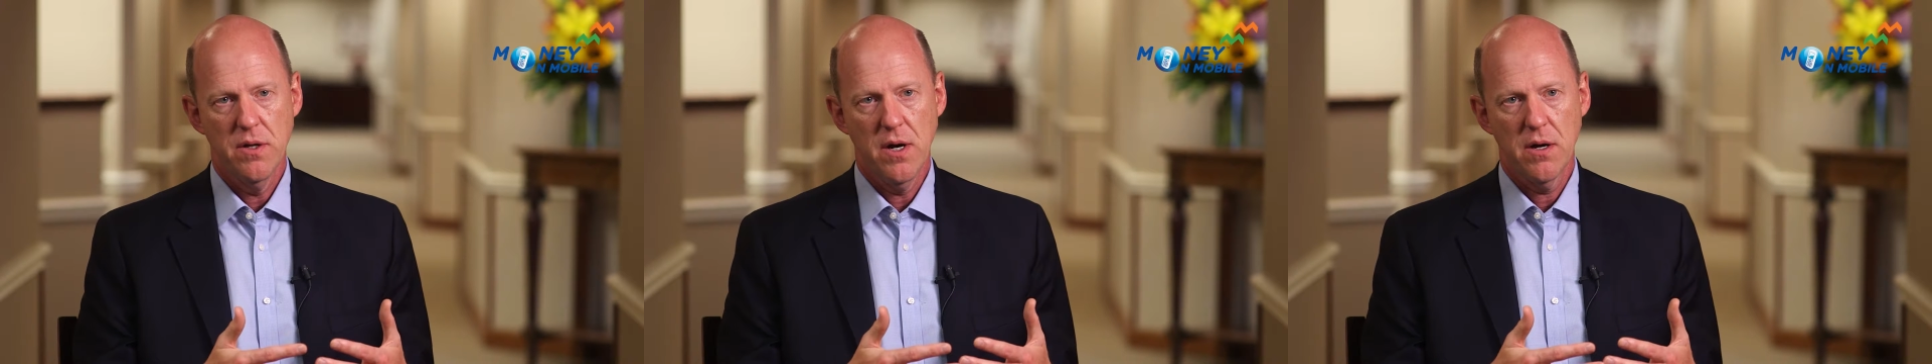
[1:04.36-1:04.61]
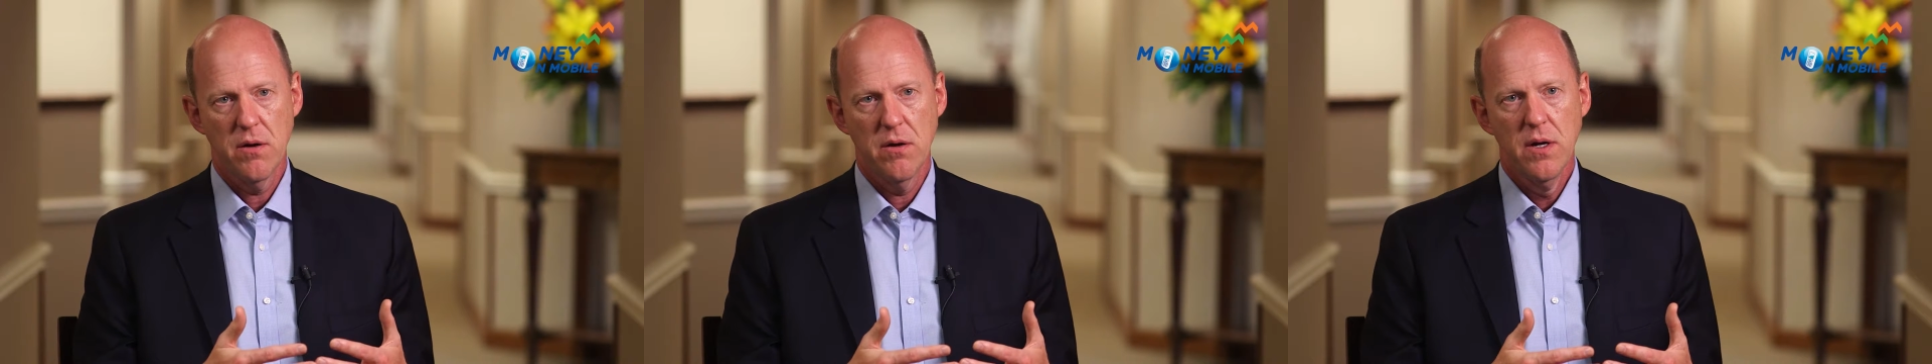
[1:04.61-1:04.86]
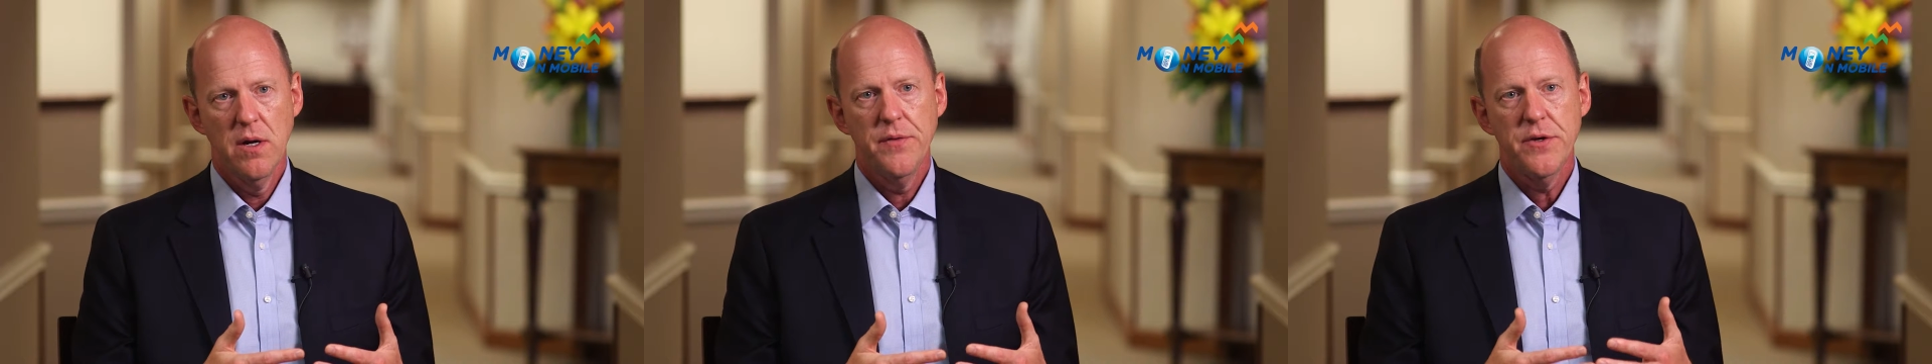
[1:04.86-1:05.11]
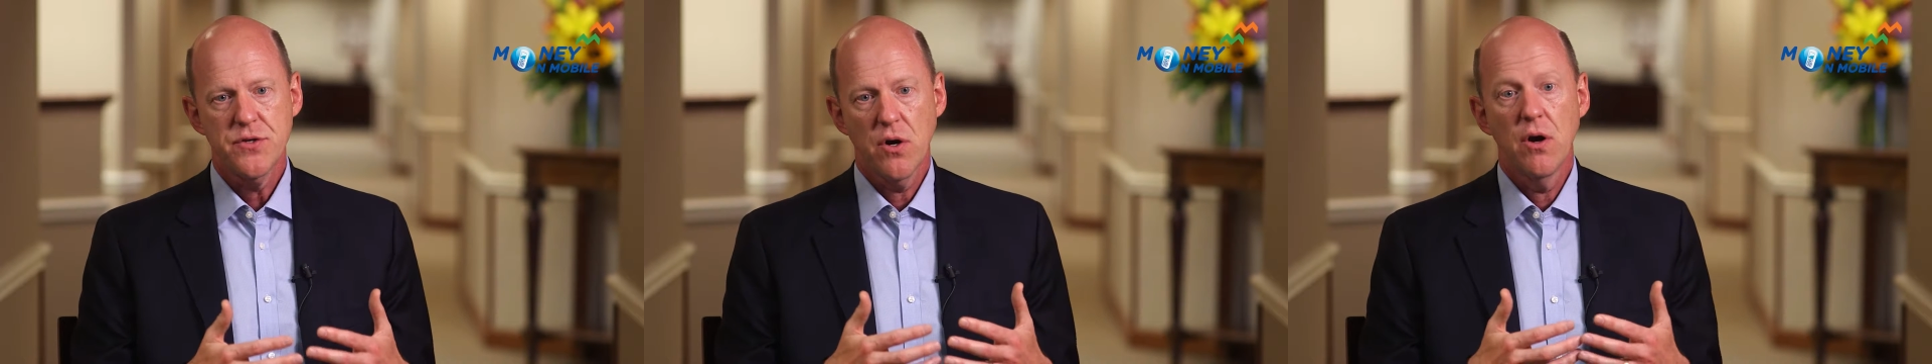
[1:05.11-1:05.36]
locker.
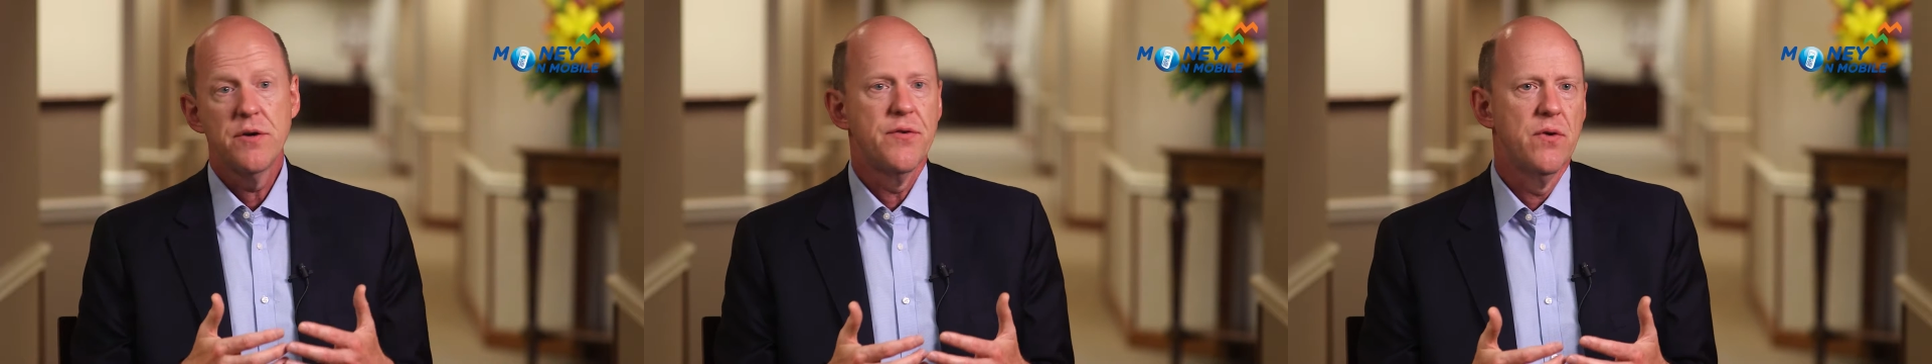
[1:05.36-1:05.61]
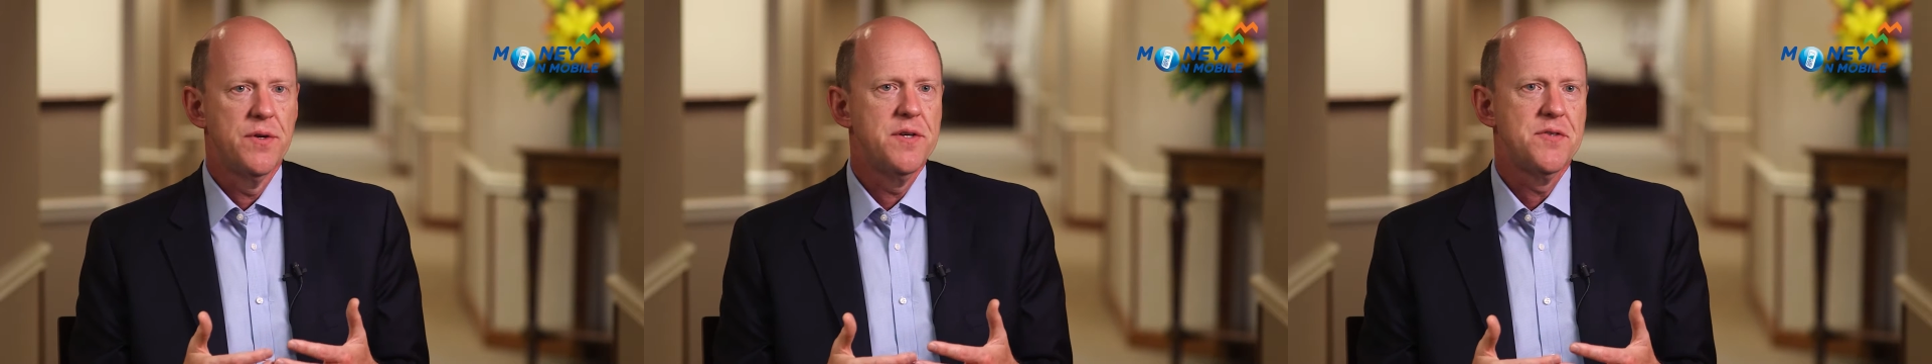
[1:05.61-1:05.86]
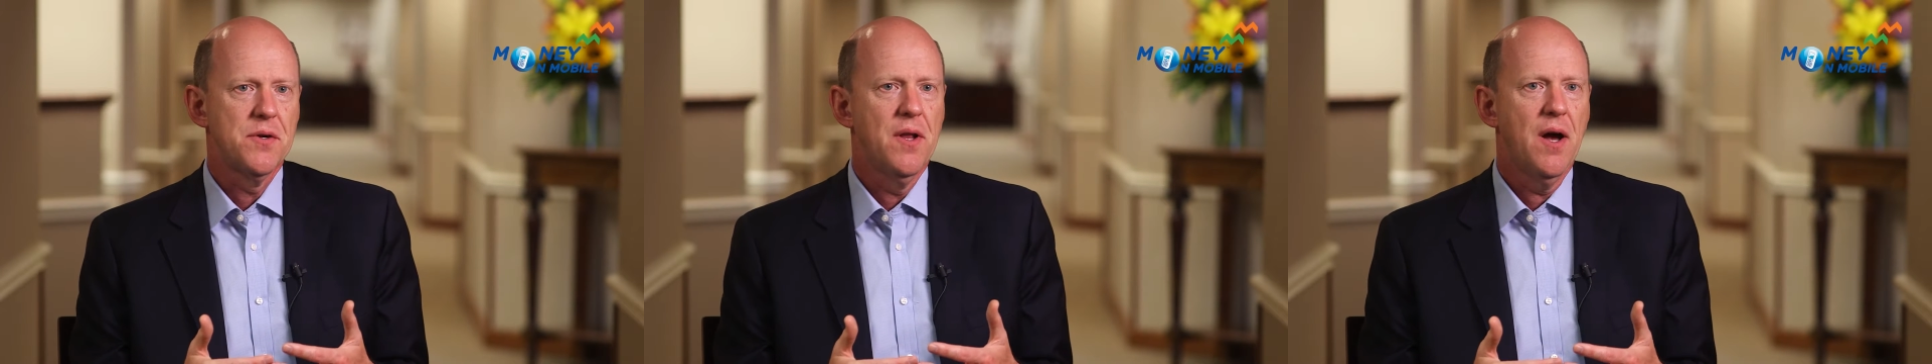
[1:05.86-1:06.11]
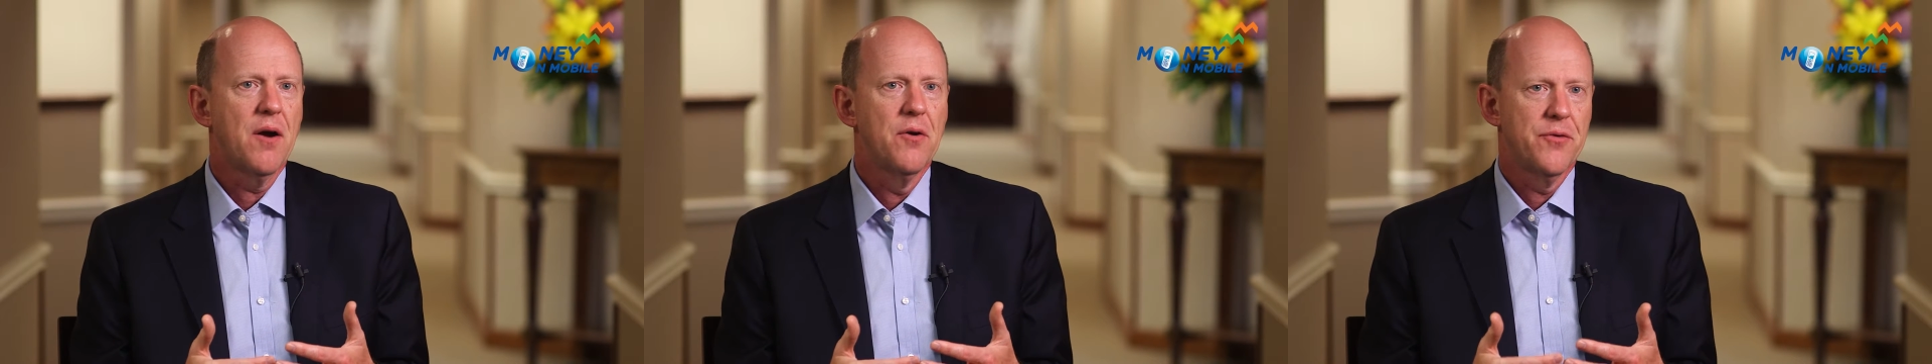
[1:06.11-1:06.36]
The charge for a digital
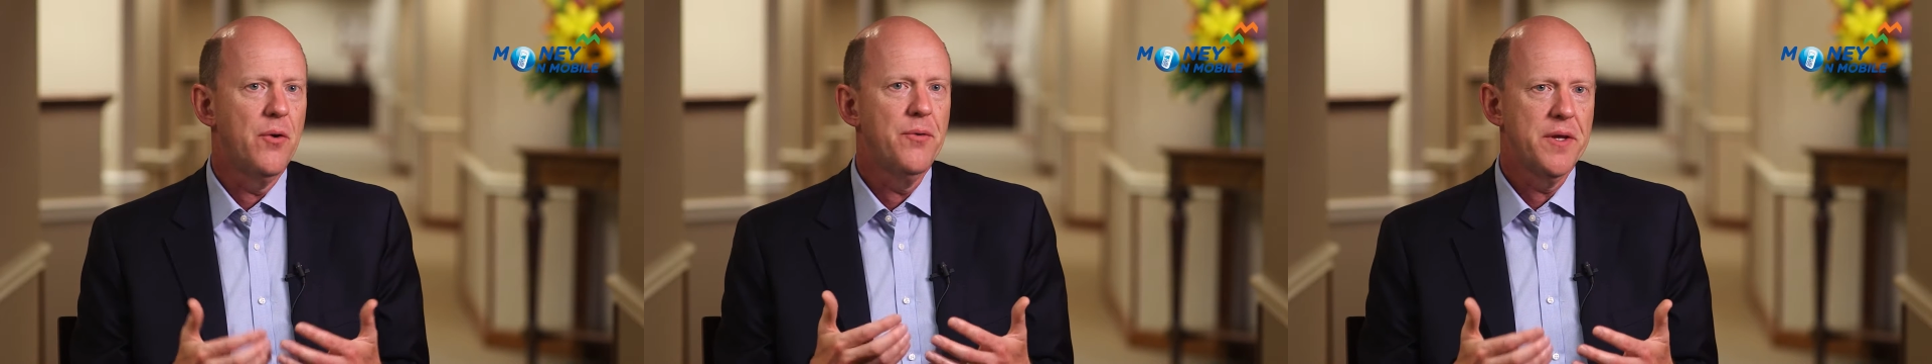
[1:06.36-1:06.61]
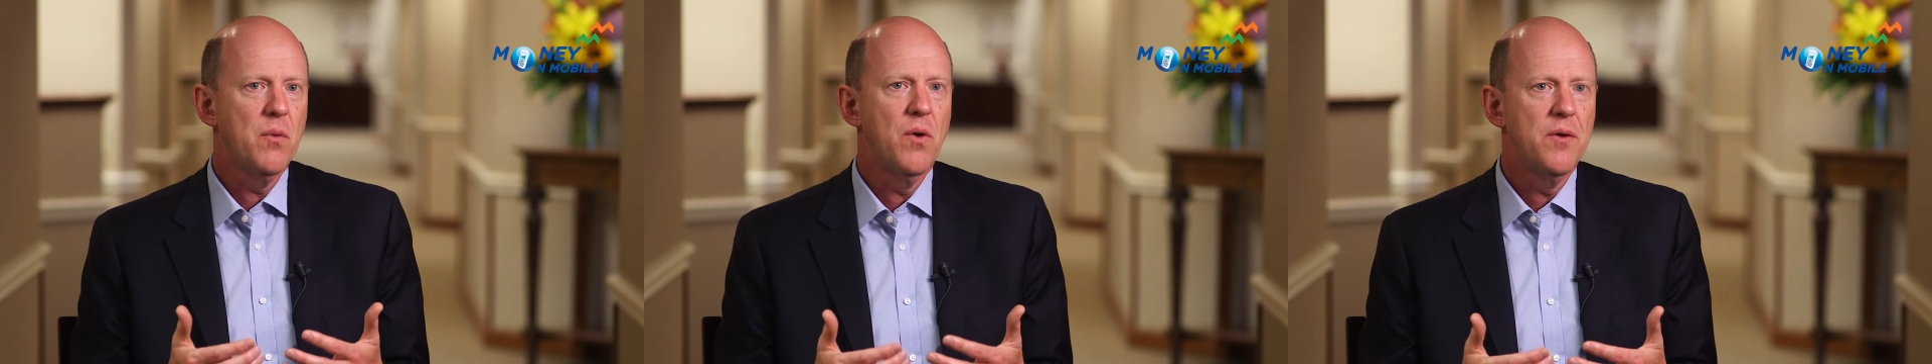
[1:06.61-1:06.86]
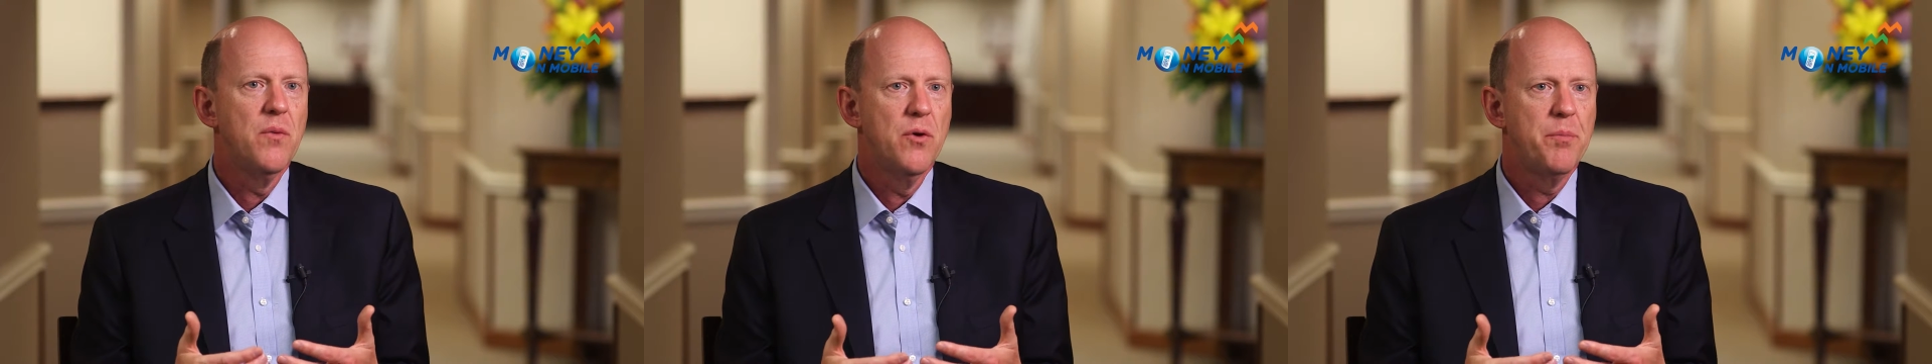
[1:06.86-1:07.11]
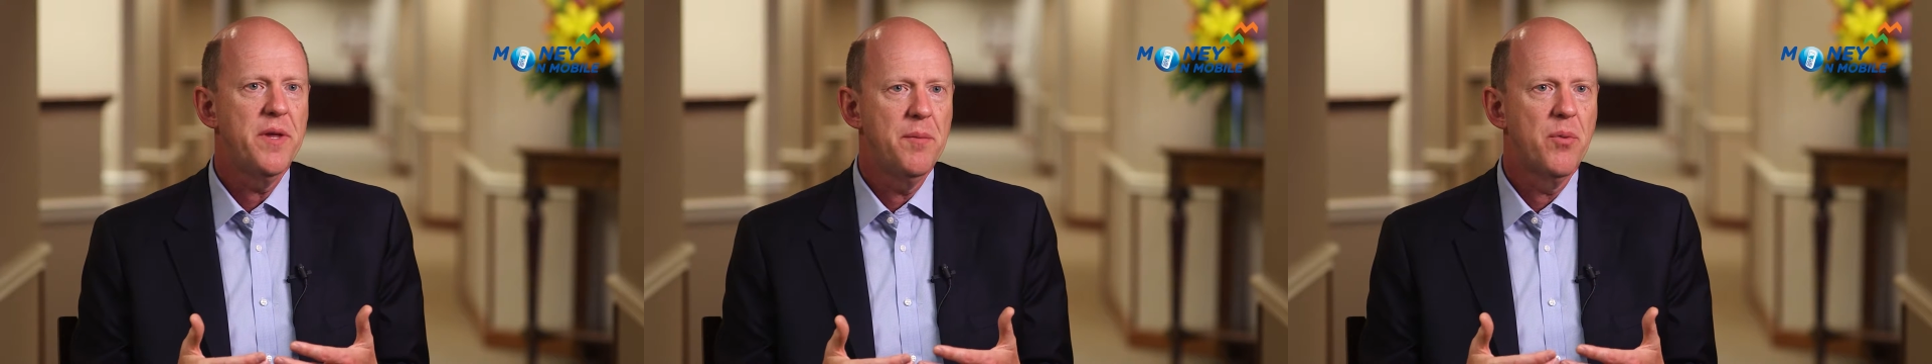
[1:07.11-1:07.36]
locker is only 1
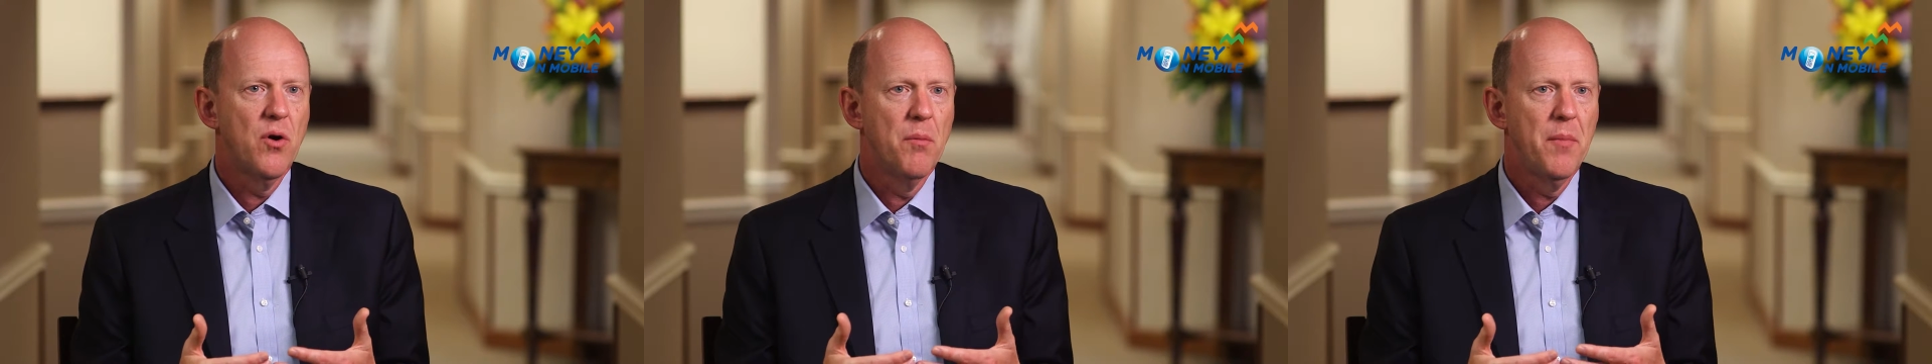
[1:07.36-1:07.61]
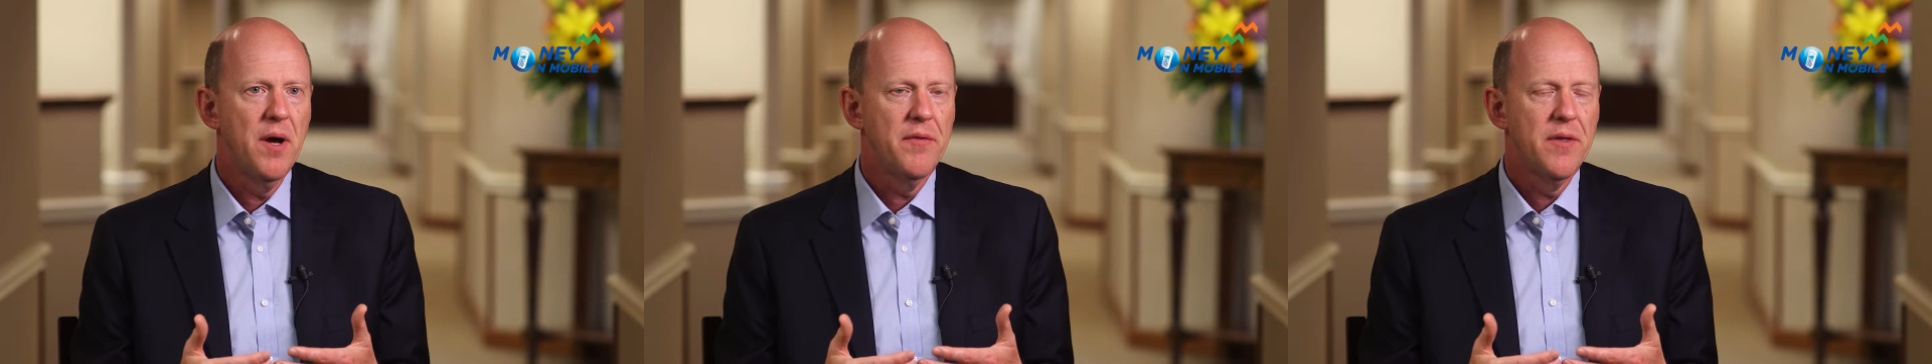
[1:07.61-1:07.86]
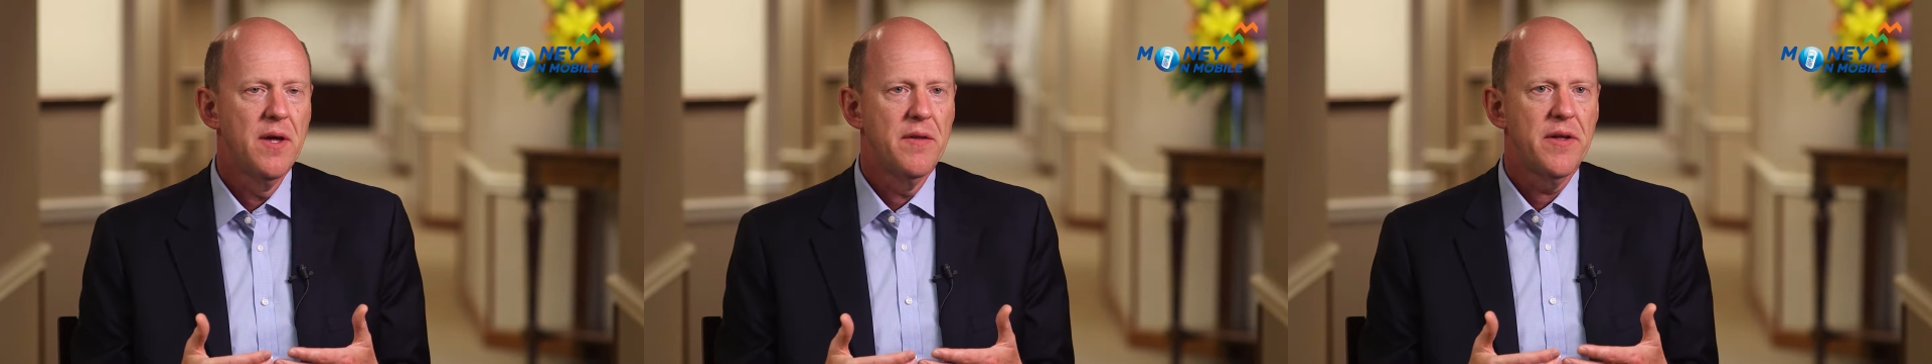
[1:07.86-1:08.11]
rupee per month.